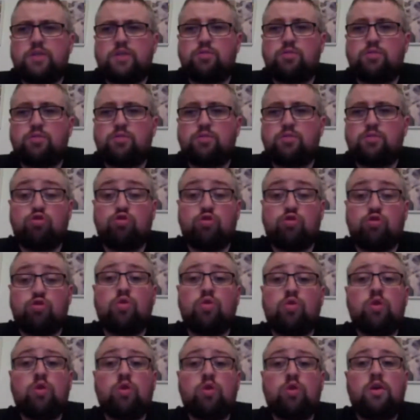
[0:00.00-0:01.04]
This was supposed to be
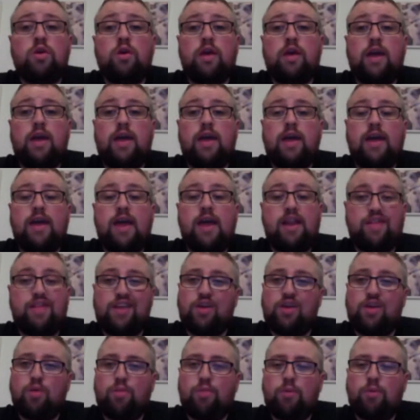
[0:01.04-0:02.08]
Jojo,
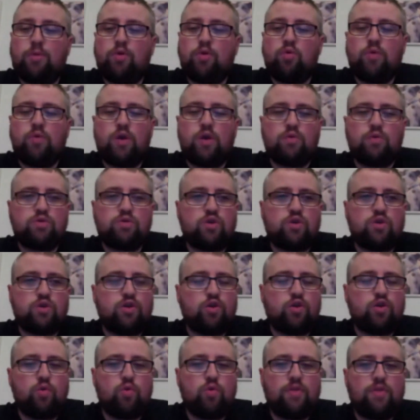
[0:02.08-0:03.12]
and I think you'll probably know
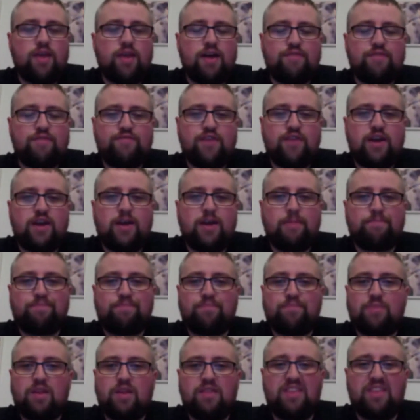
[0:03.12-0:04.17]
where I was going to go with that
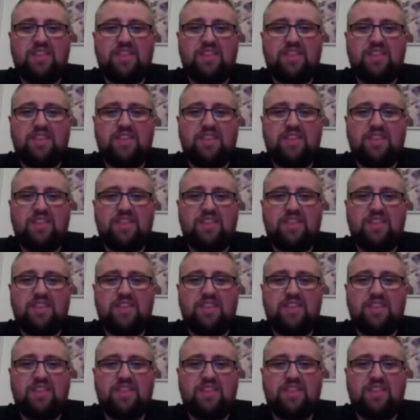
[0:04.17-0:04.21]
fight.